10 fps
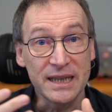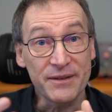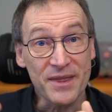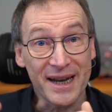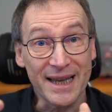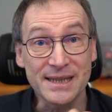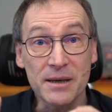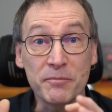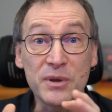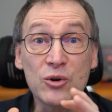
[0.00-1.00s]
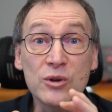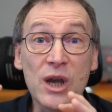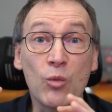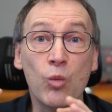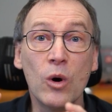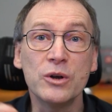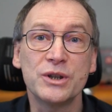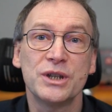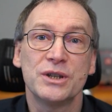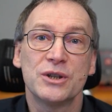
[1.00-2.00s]
Nevertheless, because I
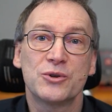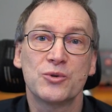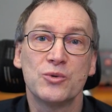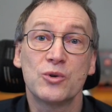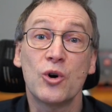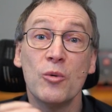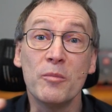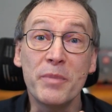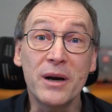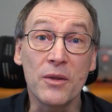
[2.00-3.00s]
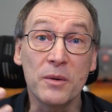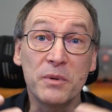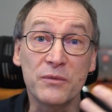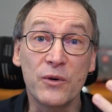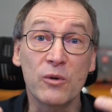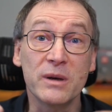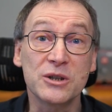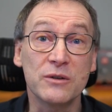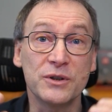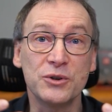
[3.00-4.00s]
wanted to compare the
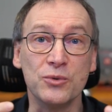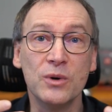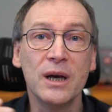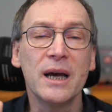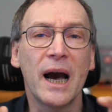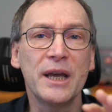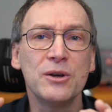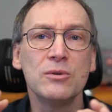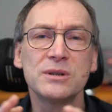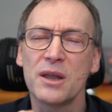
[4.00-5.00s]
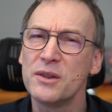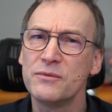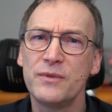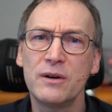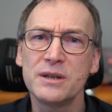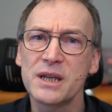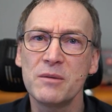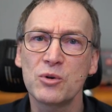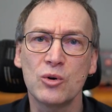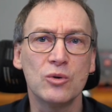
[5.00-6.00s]
performance of the two, I used the very
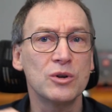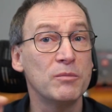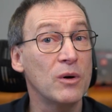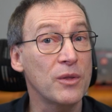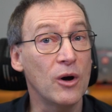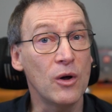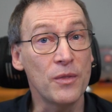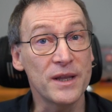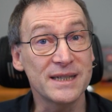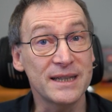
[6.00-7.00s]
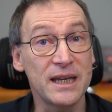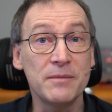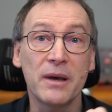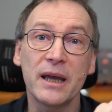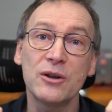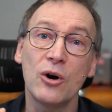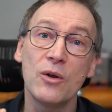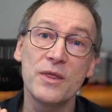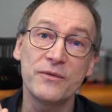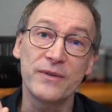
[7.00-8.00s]
same code both on the slim and
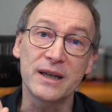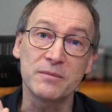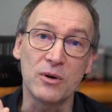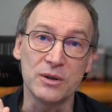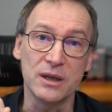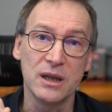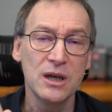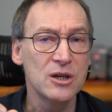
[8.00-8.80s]
on the fat model.